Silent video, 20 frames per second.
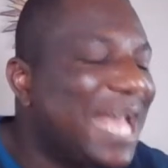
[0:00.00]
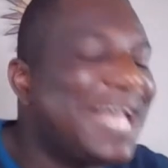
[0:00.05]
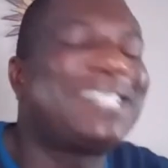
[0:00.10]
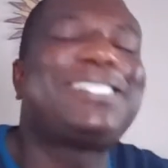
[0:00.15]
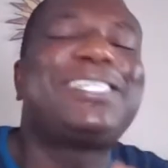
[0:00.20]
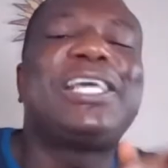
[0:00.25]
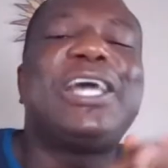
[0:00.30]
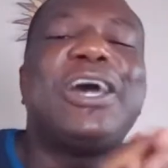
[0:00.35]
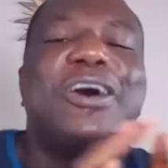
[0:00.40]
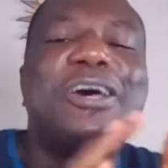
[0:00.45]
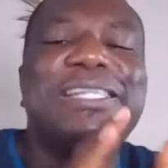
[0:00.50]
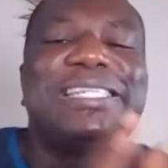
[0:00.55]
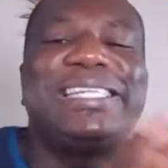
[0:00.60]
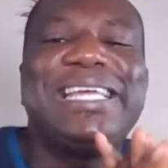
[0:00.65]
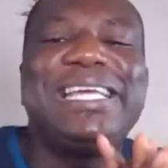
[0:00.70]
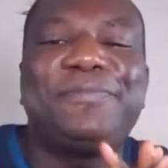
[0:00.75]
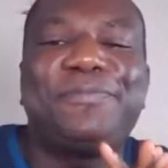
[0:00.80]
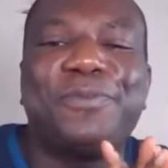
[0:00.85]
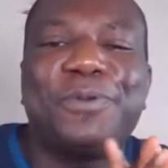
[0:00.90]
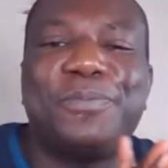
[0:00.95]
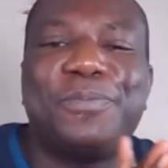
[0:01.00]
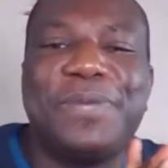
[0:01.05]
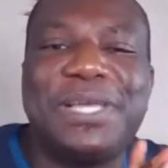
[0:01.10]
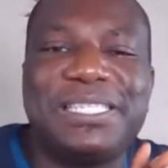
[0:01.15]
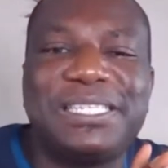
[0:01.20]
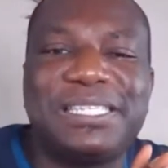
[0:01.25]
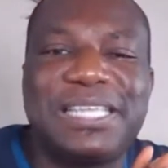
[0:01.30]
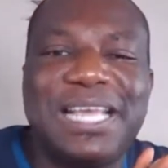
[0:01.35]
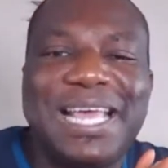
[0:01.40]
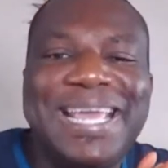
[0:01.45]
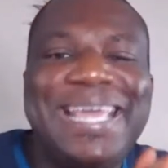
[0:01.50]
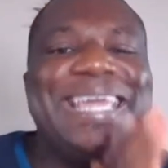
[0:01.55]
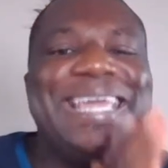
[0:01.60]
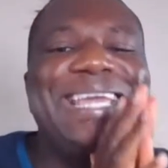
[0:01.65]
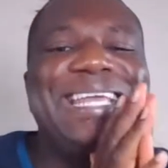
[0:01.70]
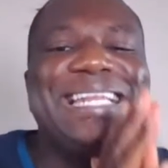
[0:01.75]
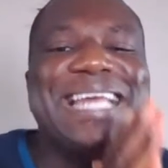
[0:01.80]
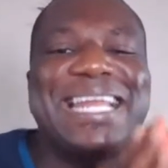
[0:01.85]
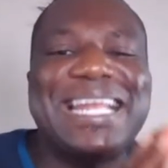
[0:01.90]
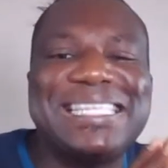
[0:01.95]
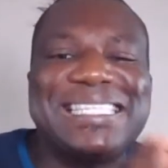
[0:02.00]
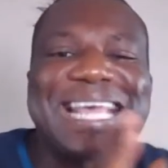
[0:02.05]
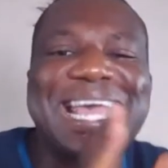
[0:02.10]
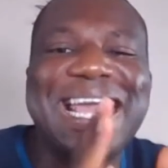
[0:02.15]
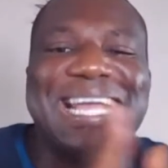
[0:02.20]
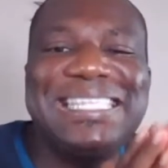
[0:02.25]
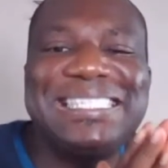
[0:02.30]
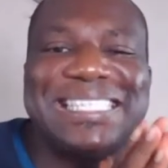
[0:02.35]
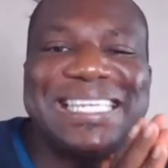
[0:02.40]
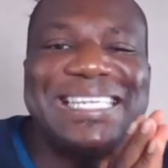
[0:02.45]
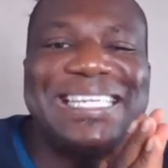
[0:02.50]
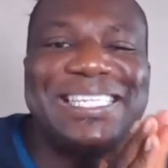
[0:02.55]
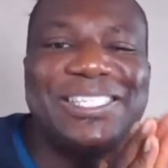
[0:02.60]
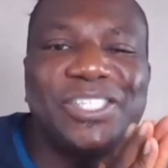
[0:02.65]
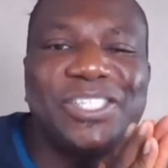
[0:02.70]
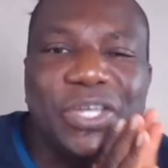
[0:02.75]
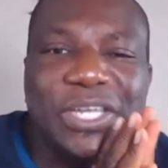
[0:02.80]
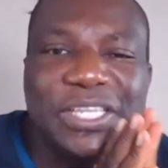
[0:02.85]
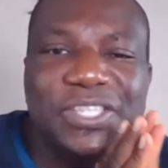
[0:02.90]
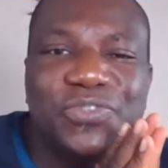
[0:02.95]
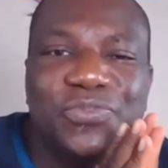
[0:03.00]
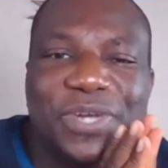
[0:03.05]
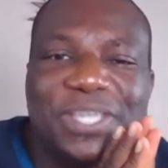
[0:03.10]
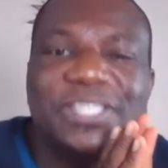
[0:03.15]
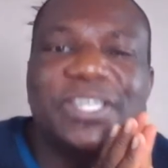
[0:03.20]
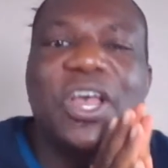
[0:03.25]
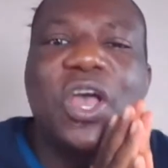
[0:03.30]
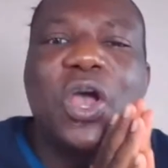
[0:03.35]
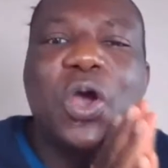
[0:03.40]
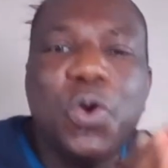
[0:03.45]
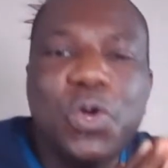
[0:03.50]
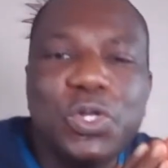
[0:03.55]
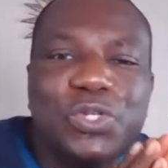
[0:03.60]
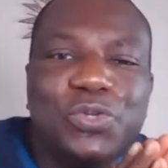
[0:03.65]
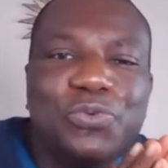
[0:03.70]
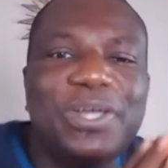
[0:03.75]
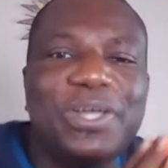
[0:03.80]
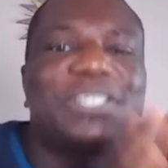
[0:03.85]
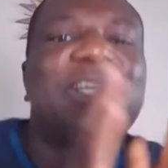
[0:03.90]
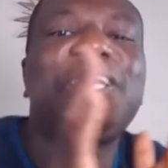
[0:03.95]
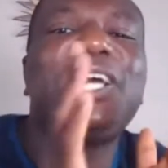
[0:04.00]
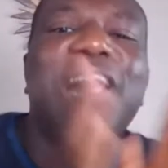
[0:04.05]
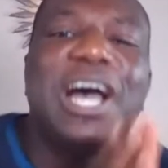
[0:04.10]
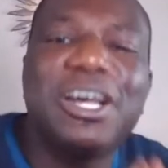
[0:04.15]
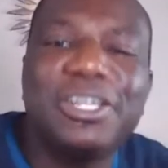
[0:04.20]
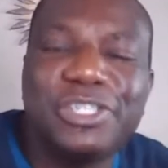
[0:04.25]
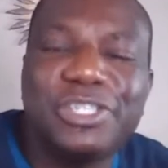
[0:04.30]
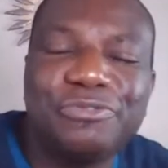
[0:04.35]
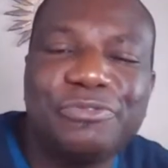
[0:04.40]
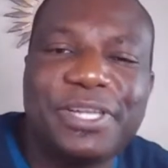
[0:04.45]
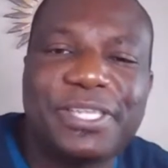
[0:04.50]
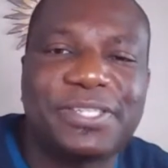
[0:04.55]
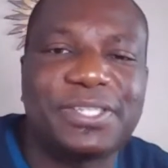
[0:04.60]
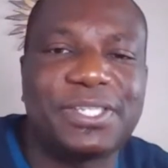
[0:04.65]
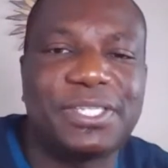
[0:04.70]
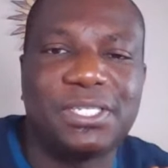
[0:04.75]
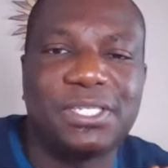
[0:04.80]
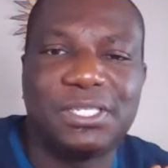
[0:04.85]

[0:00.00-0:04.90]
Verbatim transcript: as God did from his. He that has entered into his rest. Whose rest? God's rest.